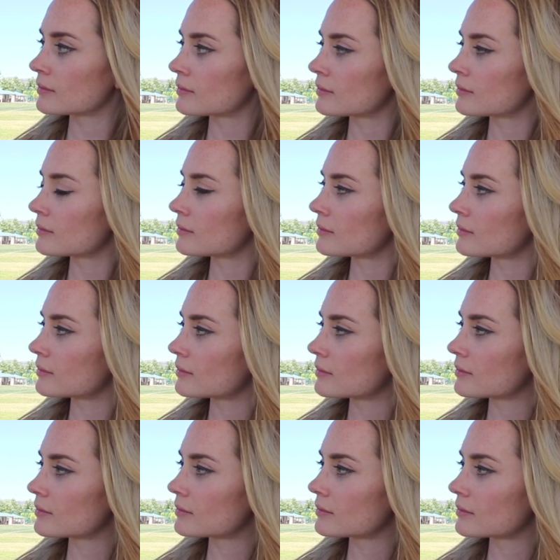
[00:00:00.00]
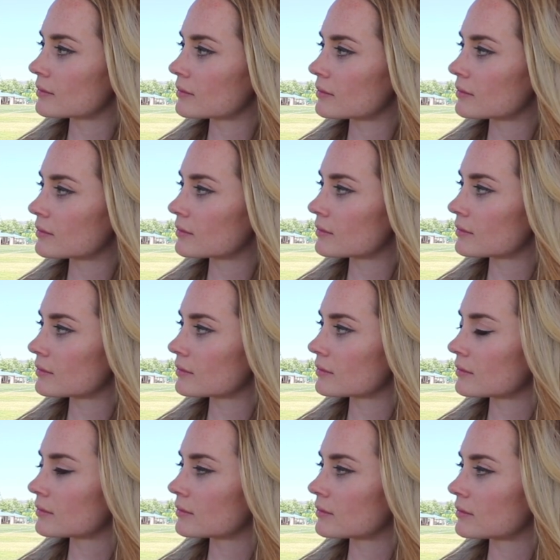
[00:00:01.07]

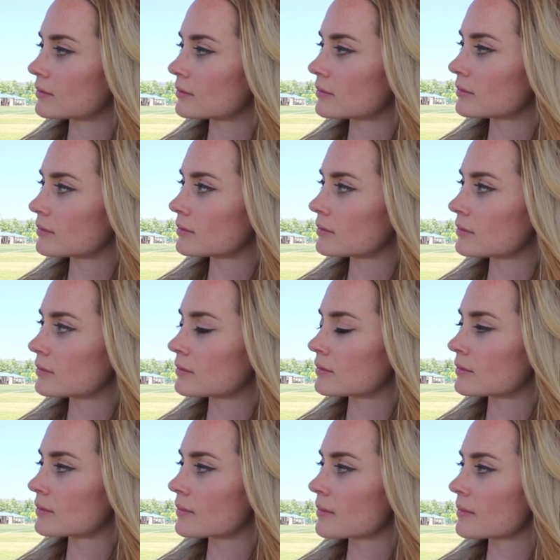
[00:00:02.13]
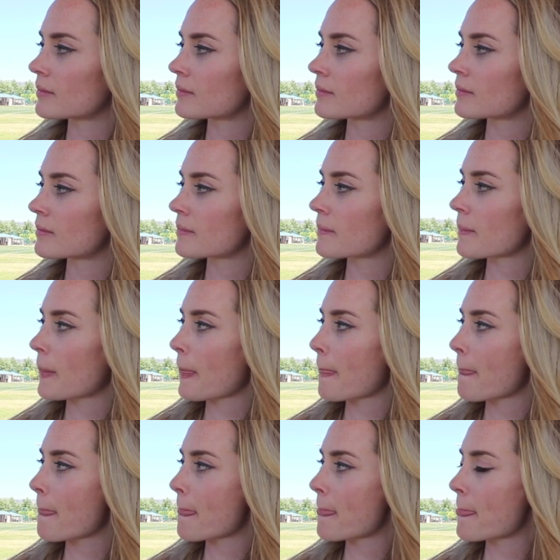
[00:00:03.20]

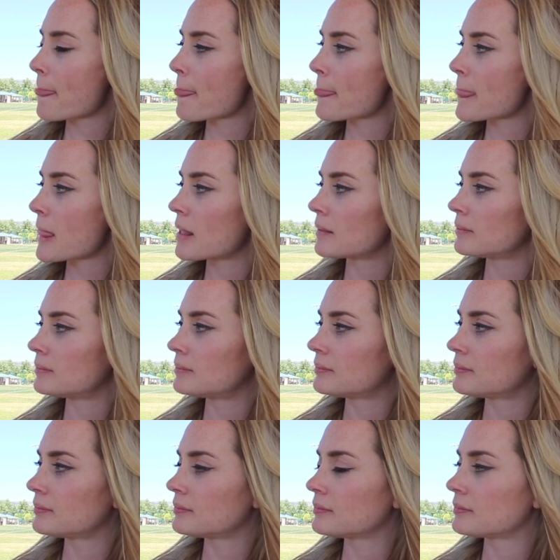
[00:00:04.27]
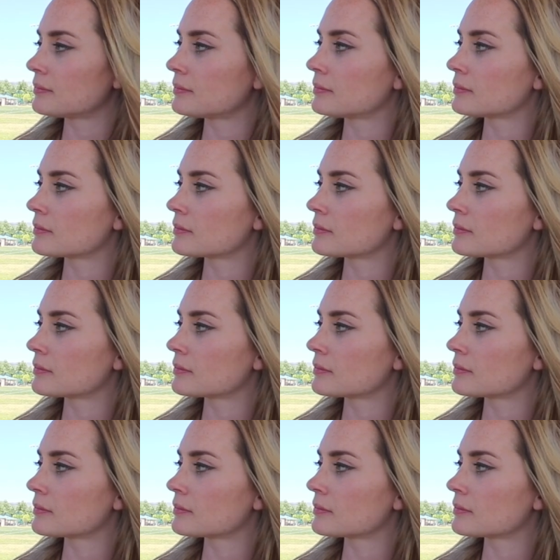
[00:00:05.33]
(silent)